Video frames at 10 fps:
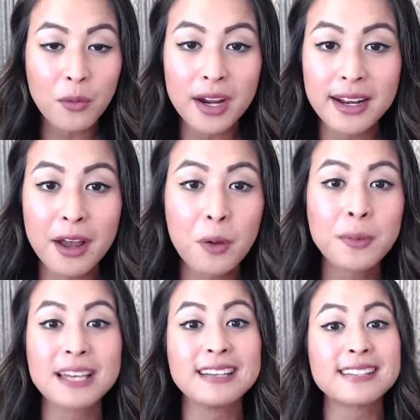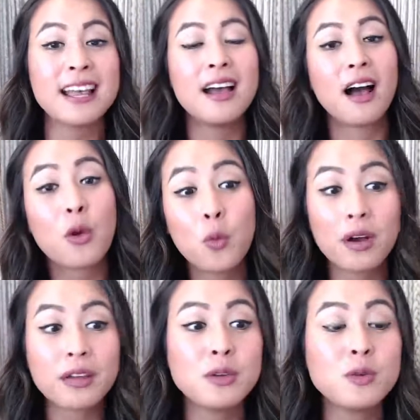right now, because I
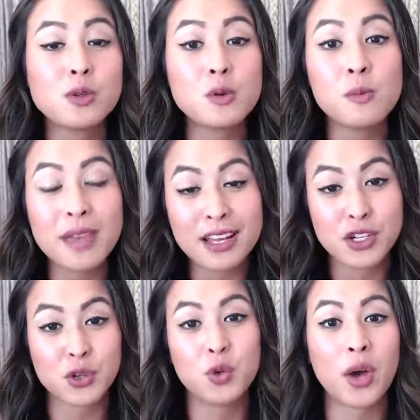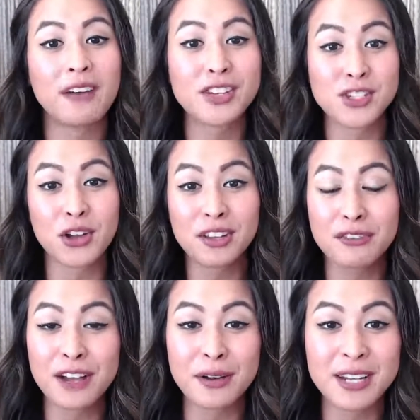want you to make sure you have a solid
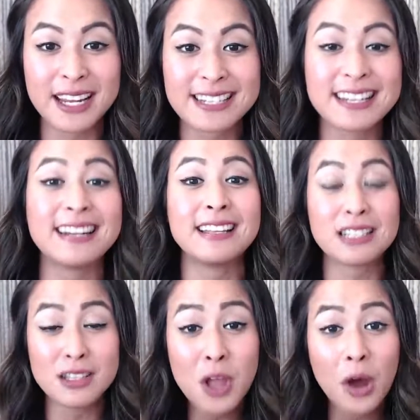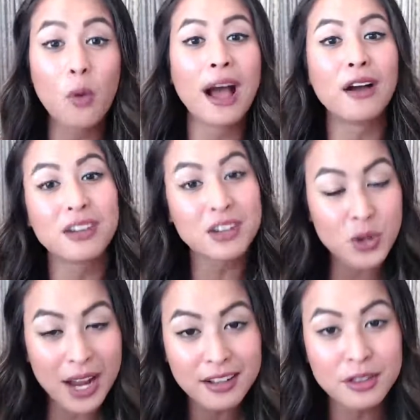foundation and know how to
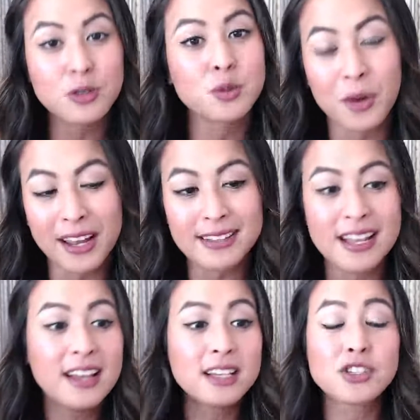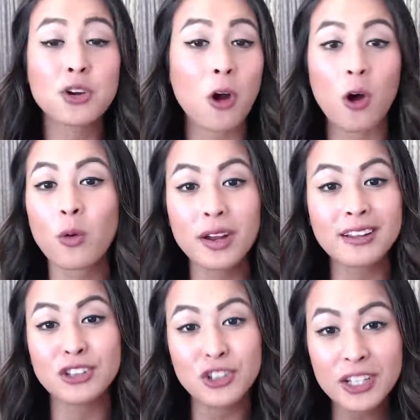attract those brands, because they're already
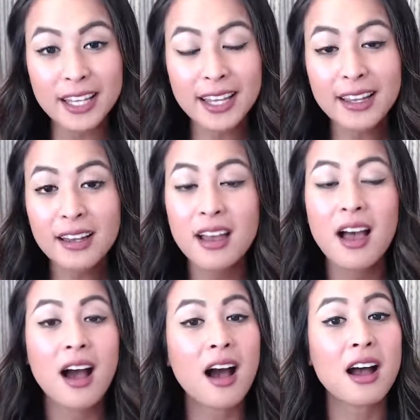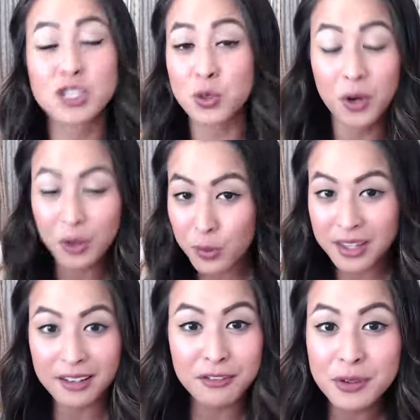looking to work with
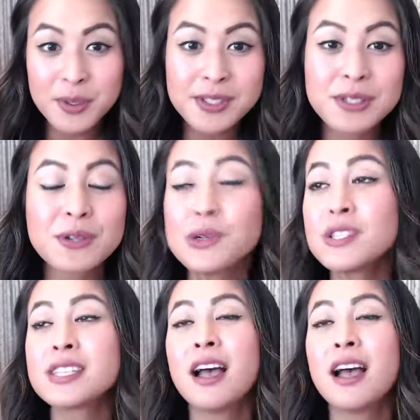influencers.